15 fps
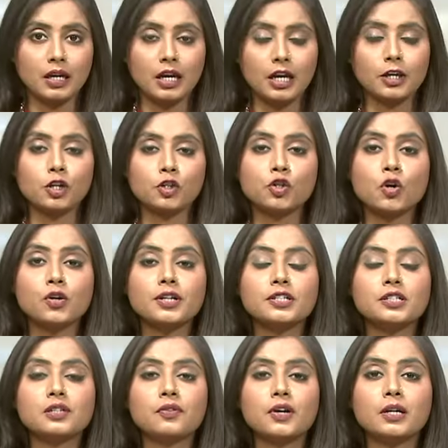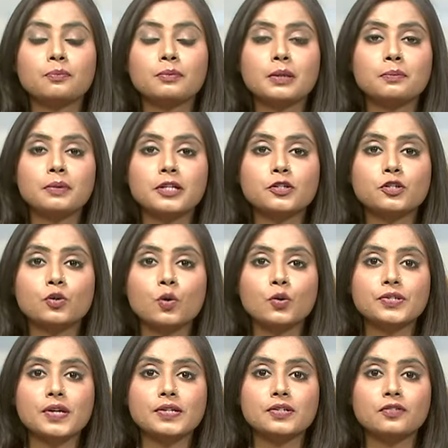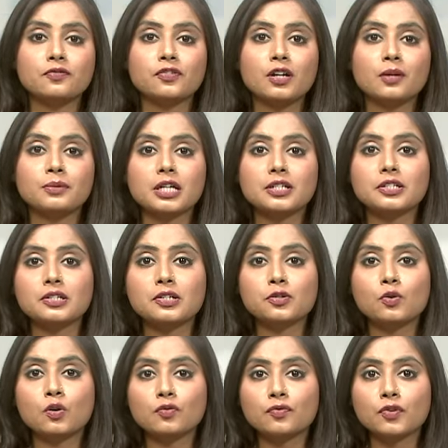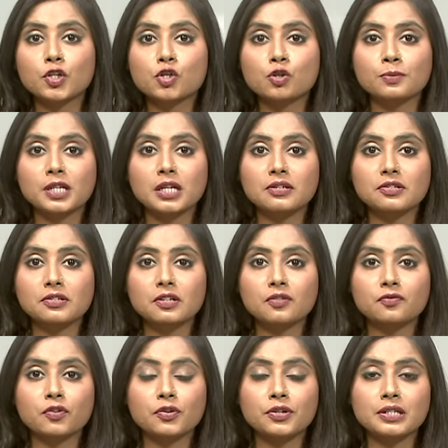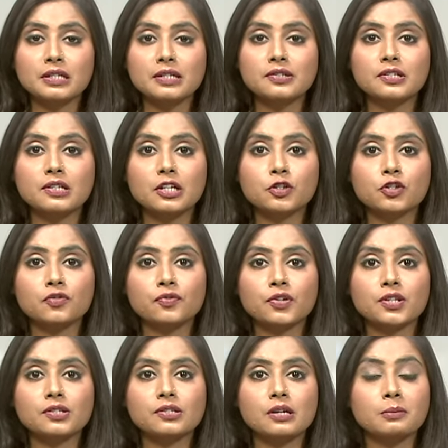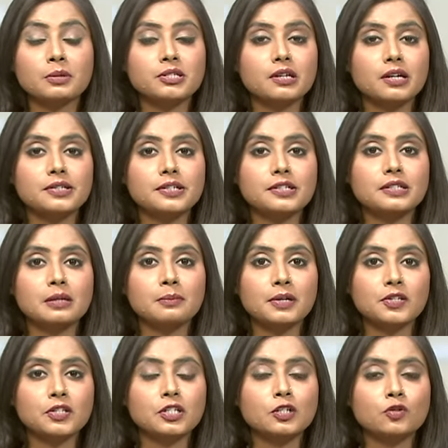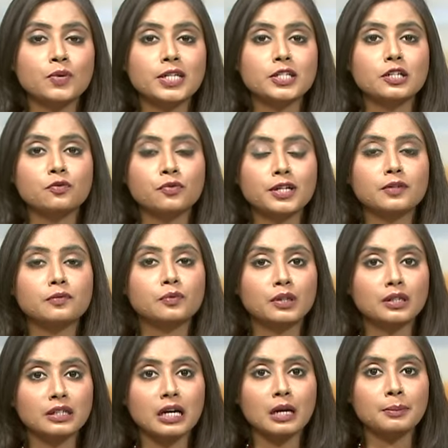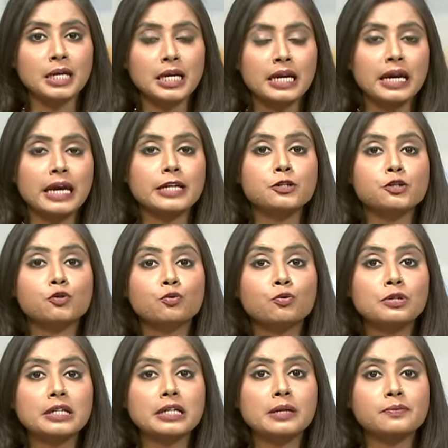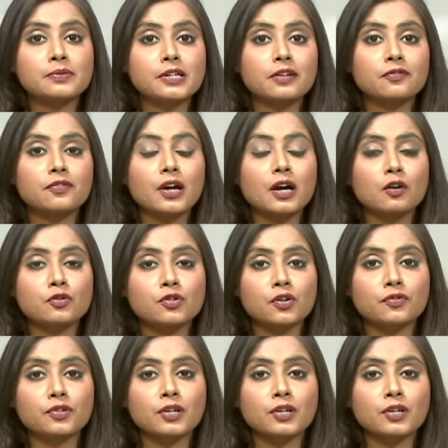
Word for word: In a shocking development, Ben Stokes has confirmed that he does not wish to be considered for England's selection for this summer's ICC Men's T20 Cricket World Cup, hence ruling himself out of the